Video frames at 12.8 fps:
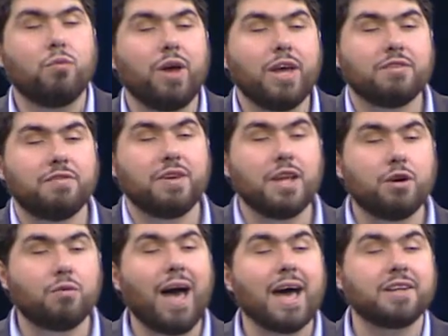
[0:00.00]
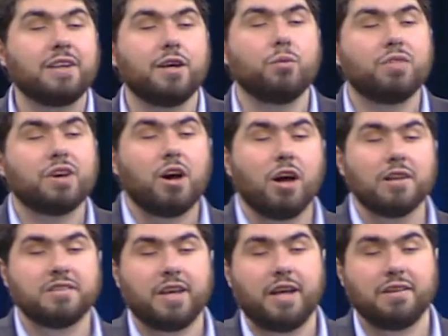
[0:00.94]
ways of interacting with
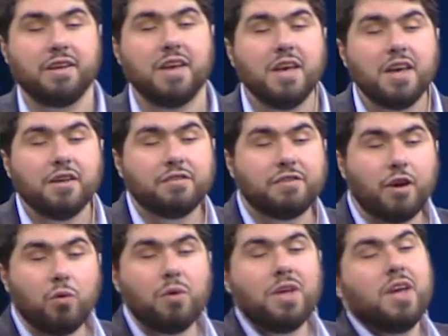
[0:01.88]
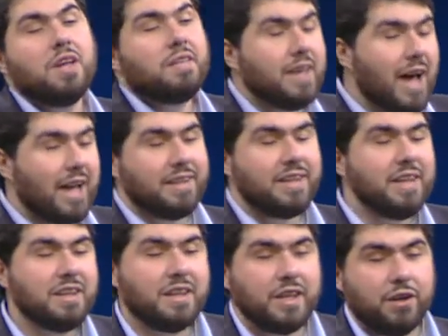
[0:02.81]
content. So the idea
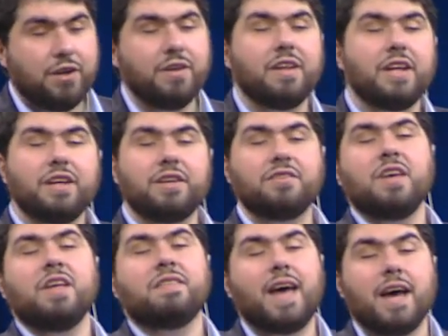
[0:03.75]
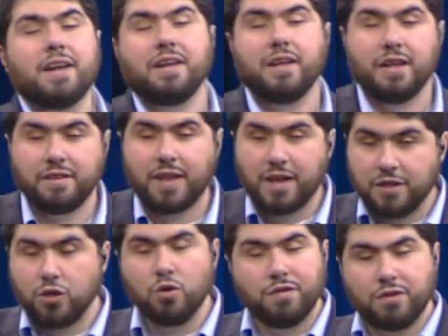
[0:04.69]
here is that that
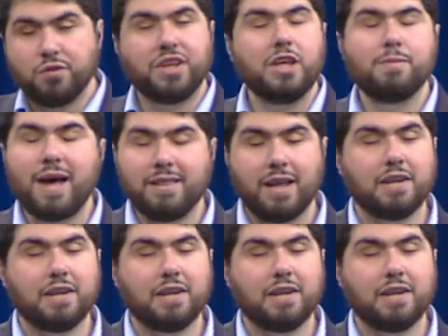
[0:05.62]
universal keypad that I